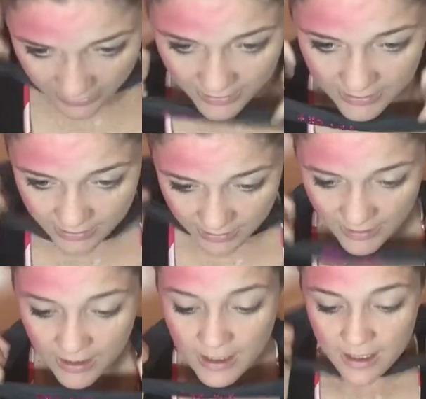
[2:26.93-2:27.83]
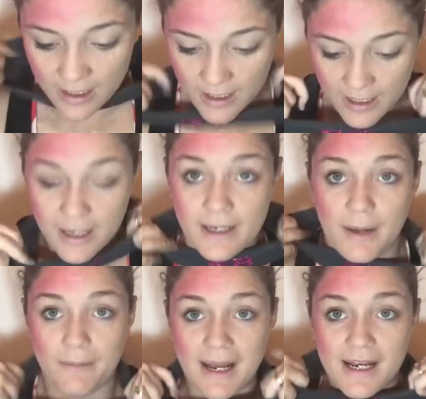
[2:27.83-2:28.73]
it. And I
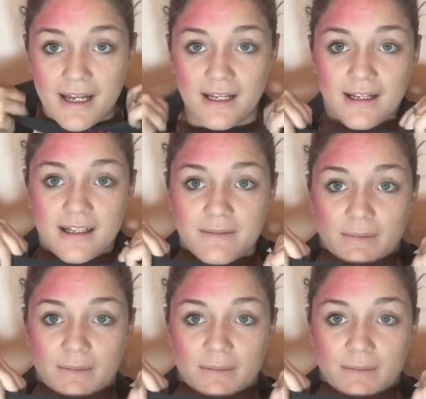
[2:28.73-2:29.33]
made it. It has